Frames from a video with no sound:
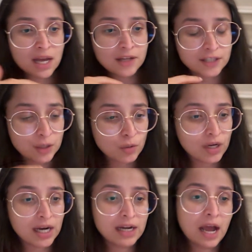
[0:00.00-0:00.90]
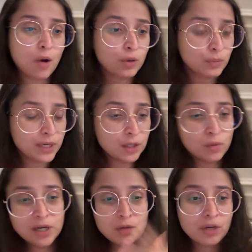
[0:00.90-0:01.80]
still looking at how do we do
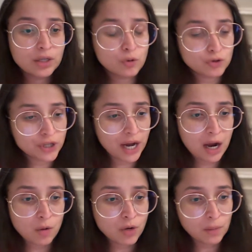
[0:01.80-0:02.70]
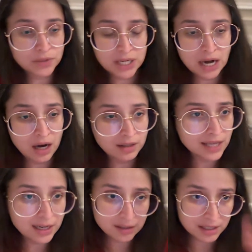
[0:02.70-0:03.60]
it, you can go check out Upskill Architects.